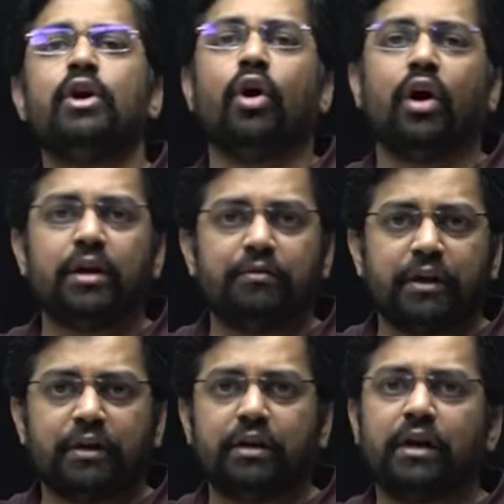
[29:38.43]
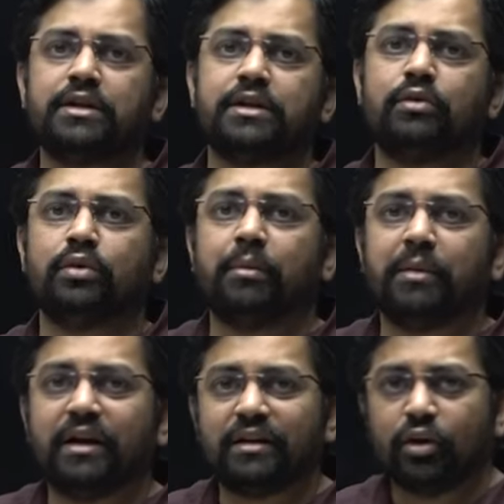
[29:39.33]
or with relation to the
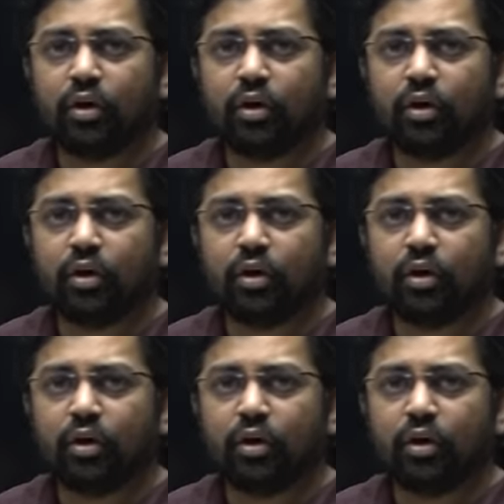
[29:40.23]
military